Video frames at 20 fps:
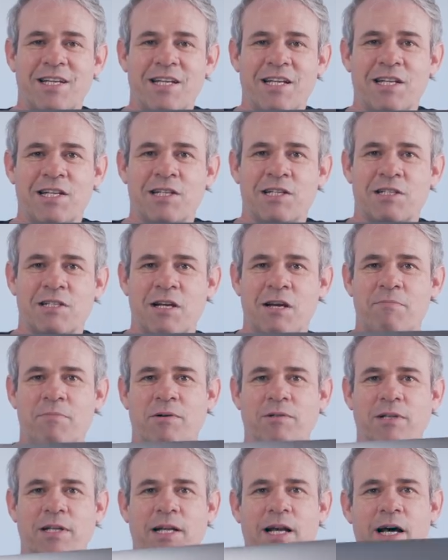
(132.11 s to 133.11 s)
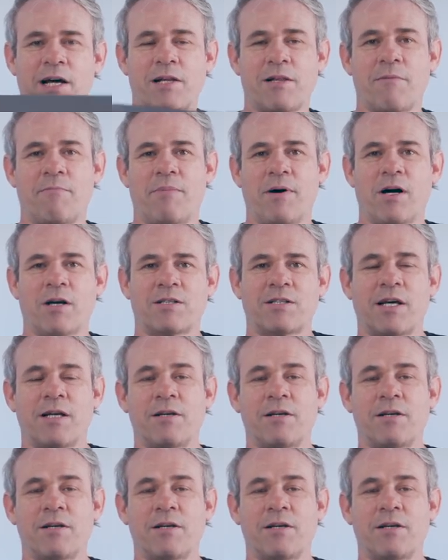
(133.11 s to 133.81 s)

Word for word: is I pulled it out of the box.